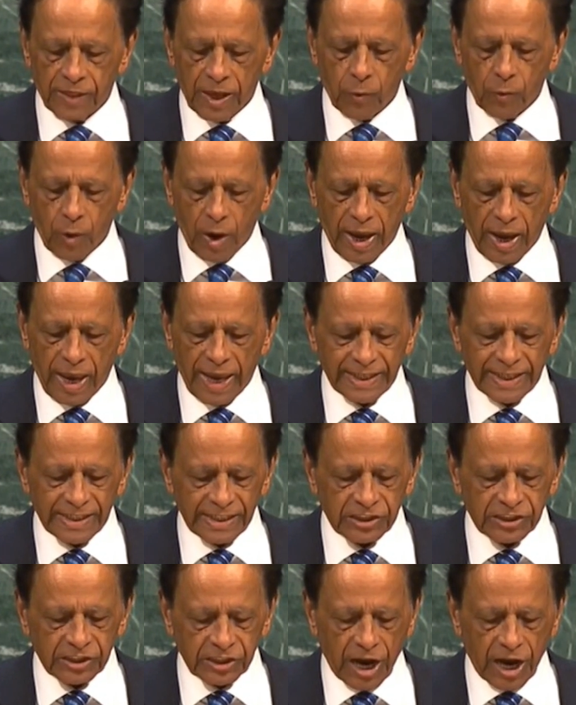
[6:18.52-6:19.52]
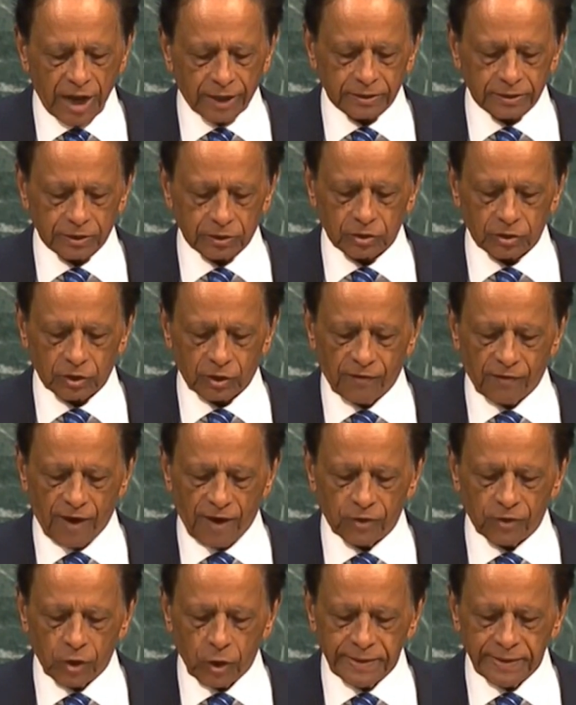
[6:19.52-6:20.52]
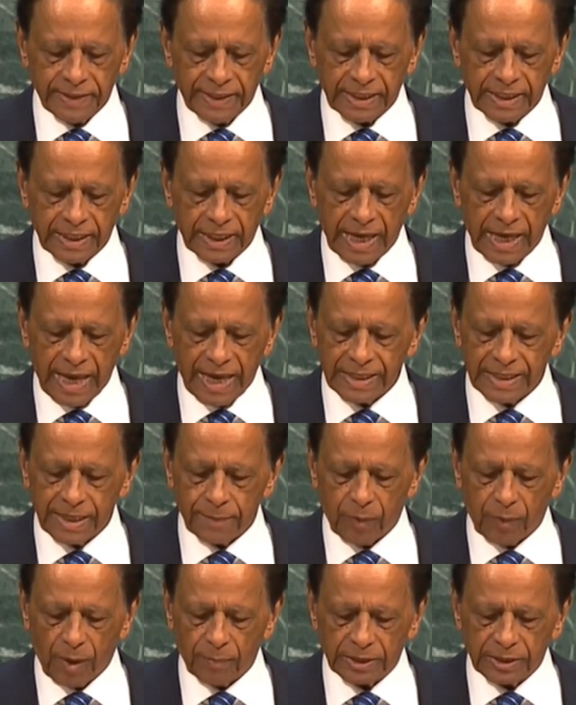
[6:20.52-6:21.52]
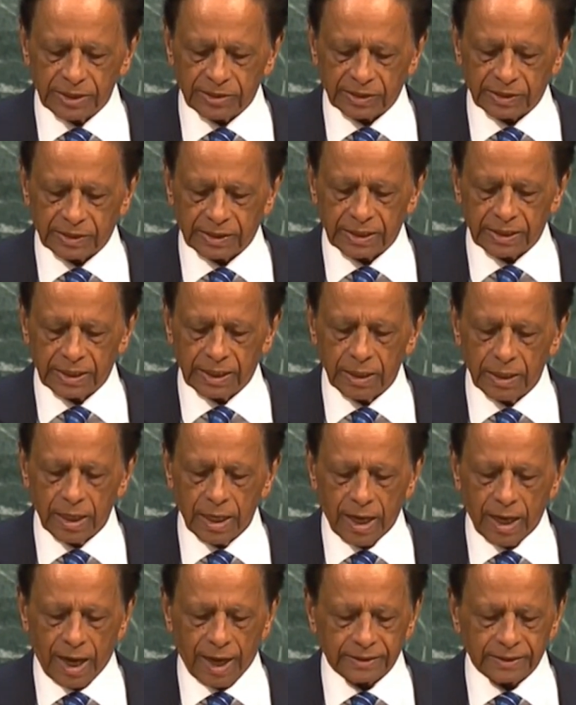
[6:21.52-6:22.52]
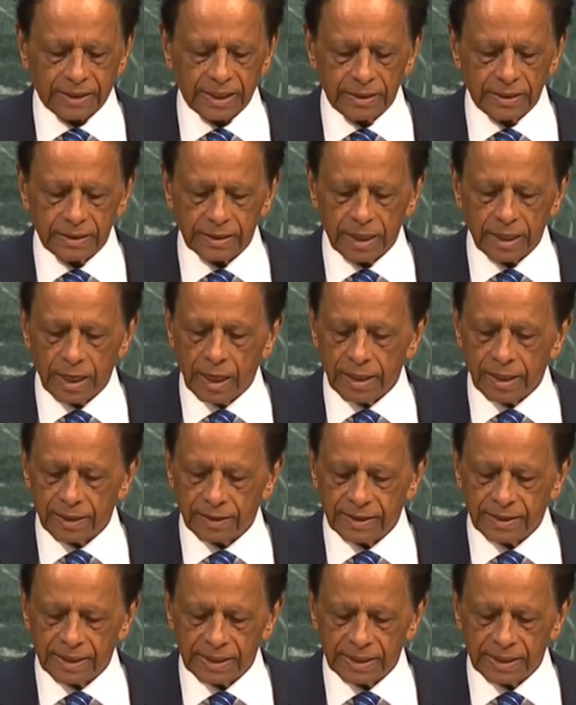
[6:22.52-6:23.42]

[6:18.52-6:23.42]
If there were any chance of avoiding any publicity until